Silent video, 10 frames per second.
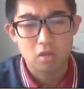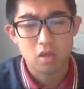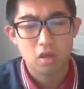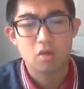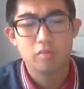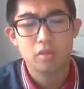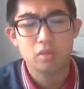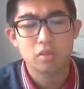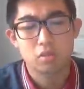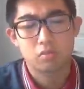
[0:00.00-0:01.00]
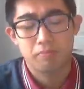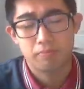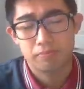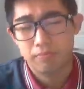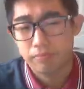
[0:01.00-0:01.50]
The armor is
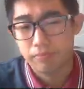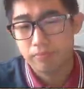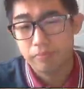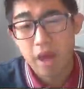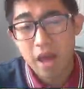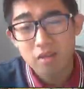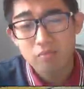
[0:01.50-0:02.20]
bad,